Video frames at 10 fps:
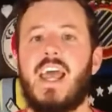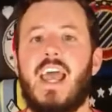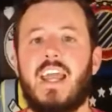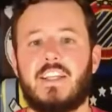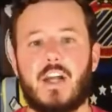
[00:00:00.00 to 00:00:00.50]

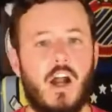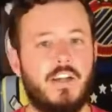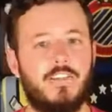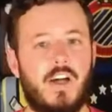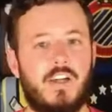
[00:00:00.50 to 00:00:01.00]
and
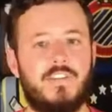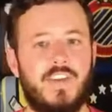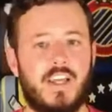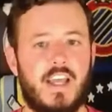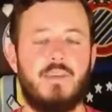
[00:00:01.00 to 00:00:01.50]

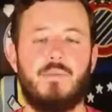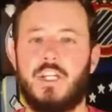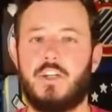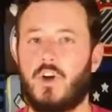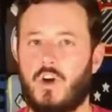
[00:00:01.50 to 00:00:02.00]
Karnevalsverein,
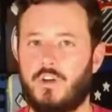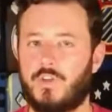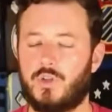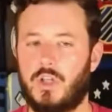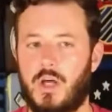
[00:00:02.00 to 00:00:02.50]
meaning
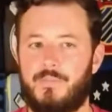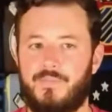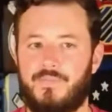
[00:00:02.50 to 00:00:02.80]
Carnival Club.